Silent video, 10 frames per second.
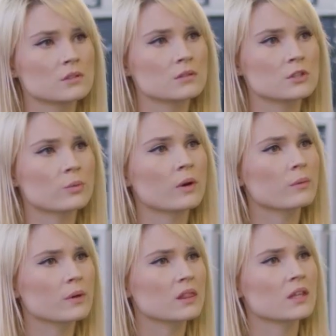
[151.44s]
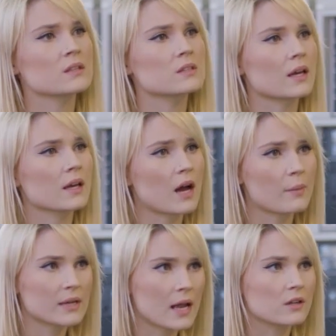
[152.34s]
that allows students to become the
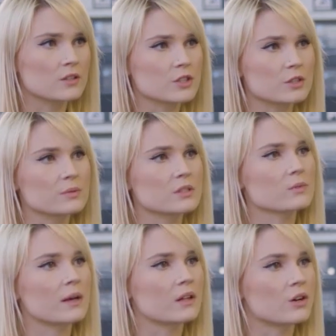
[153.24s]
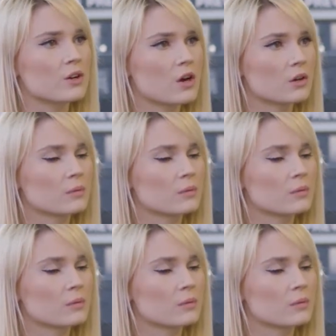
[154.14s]
scientists that they want to be.